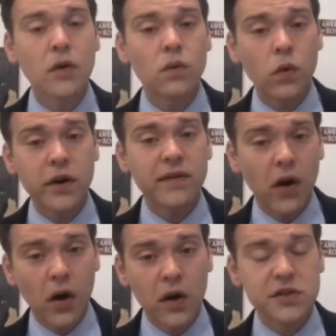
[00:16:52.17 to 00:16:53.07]
would have
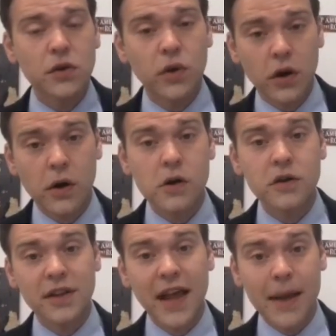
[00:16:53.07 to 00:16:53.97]
also heard
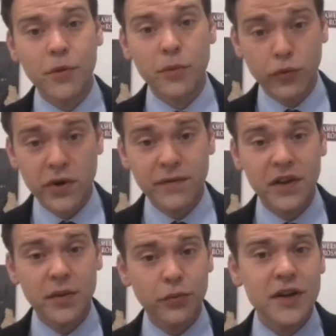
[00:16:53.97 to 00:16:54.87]
Clapper briefing
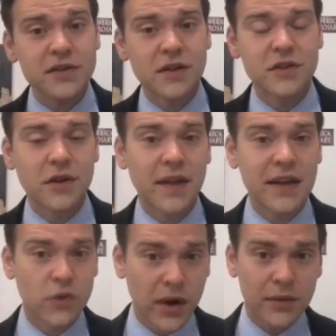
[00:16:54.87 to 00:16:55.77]
the president on that.
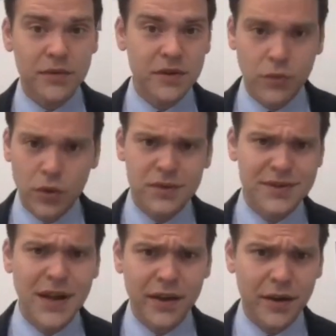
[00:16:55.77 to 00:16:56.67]
So it's
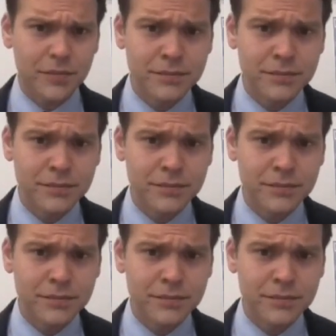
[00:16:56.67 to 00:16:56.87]
not like a